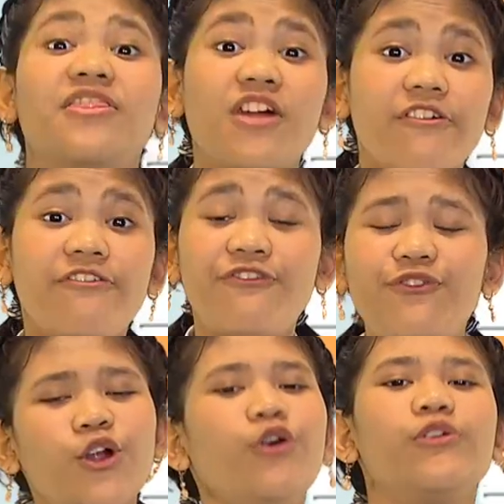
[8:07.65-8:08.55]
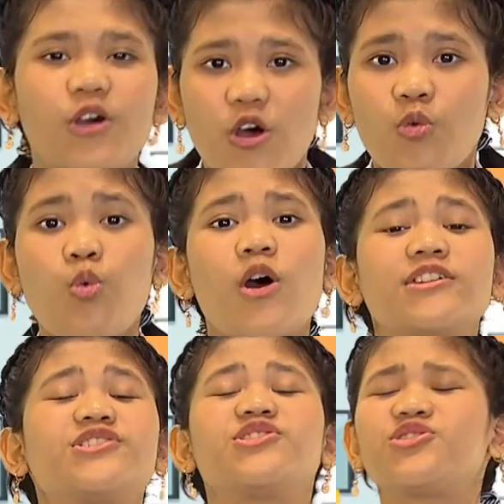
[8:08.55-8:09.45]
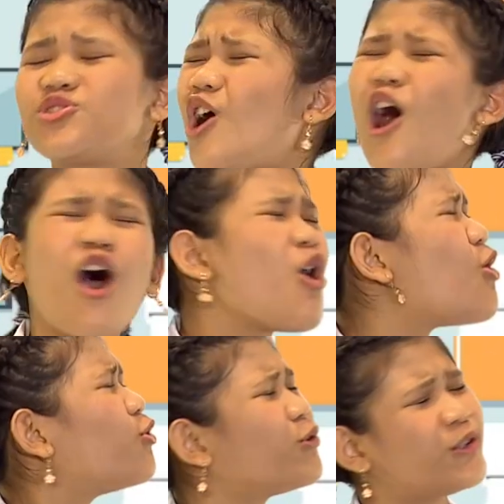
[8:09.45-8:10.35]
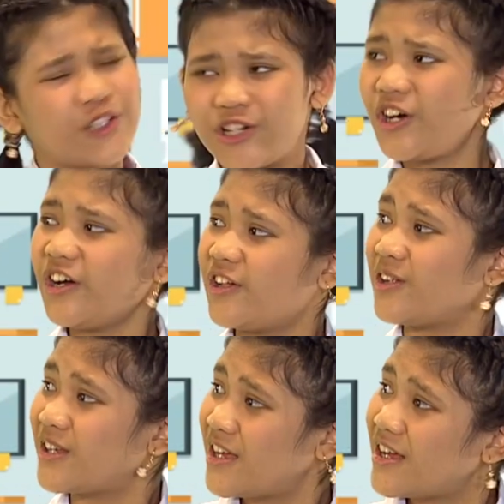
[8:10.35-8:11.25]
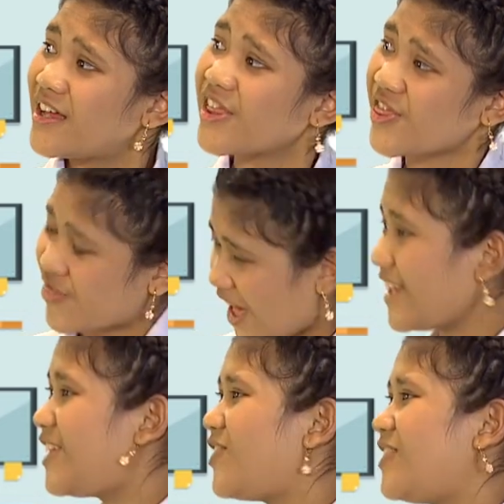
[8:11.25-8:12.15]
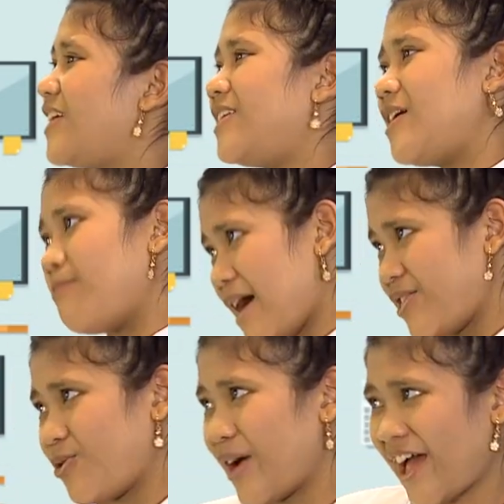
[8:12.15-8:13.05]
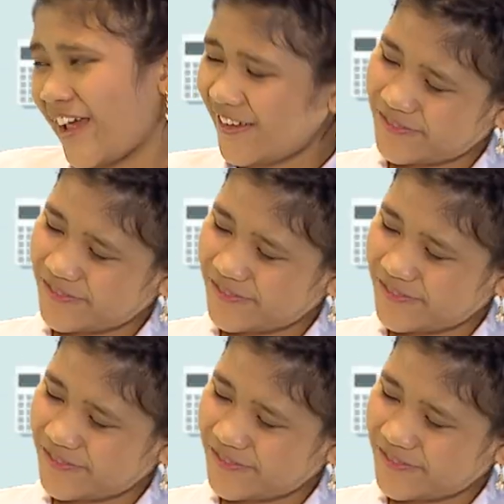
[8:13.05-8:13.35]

The fruit was so good. Thank you, Linda, by the way.